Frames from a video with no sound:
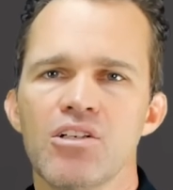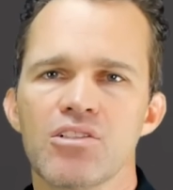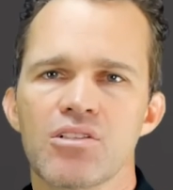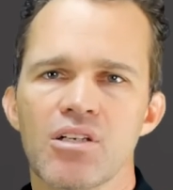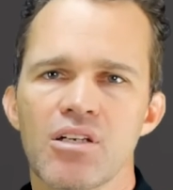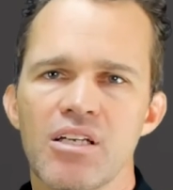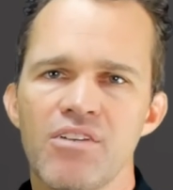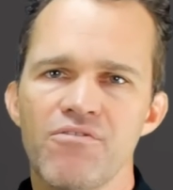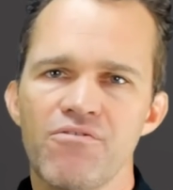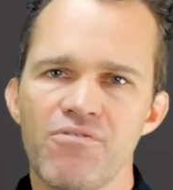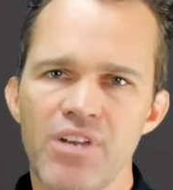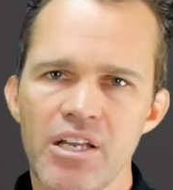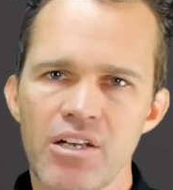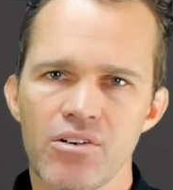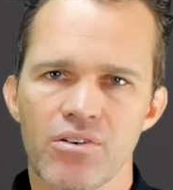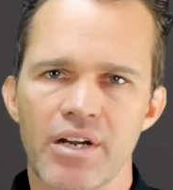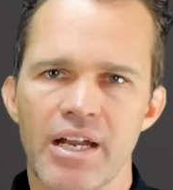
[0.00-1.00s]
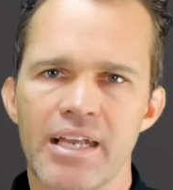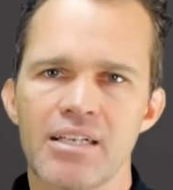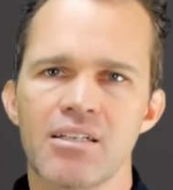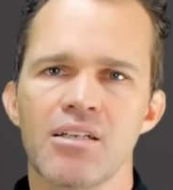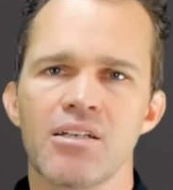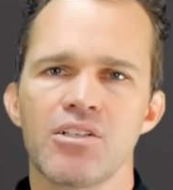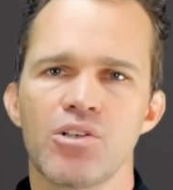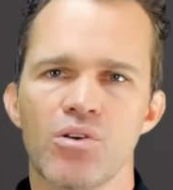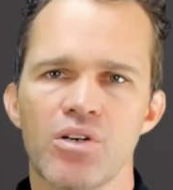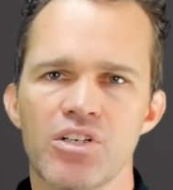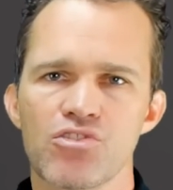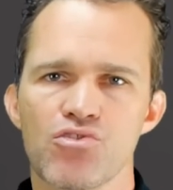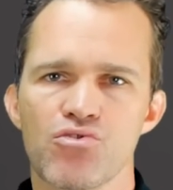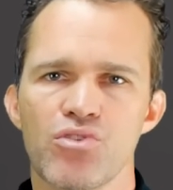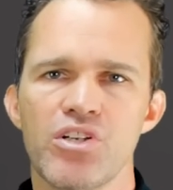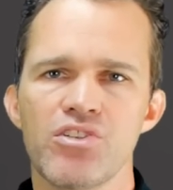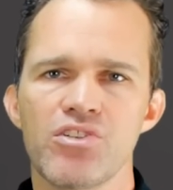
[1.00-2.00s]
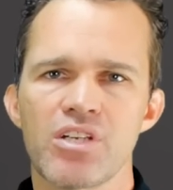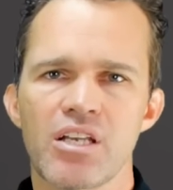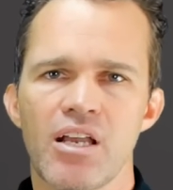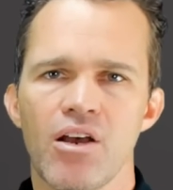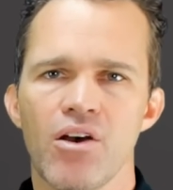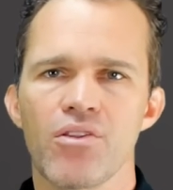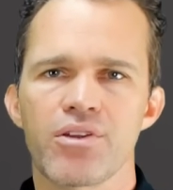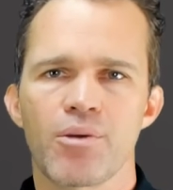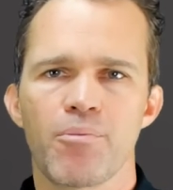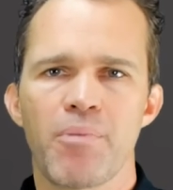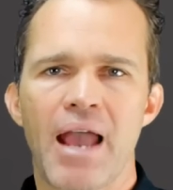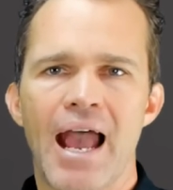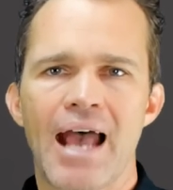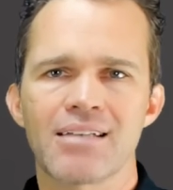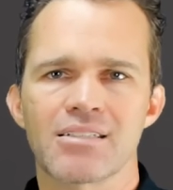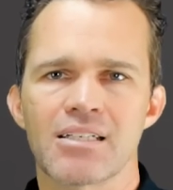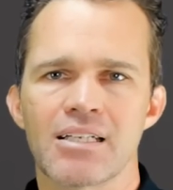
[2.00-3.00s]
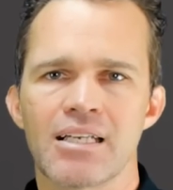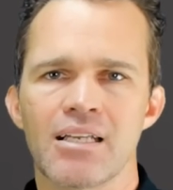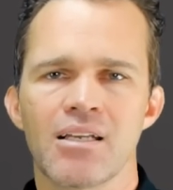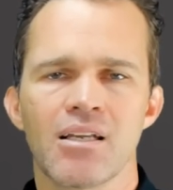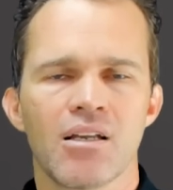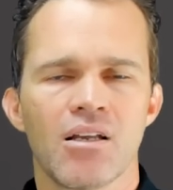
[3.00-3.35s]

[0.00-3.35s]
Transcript: to invigorate your intrinsic health capacity,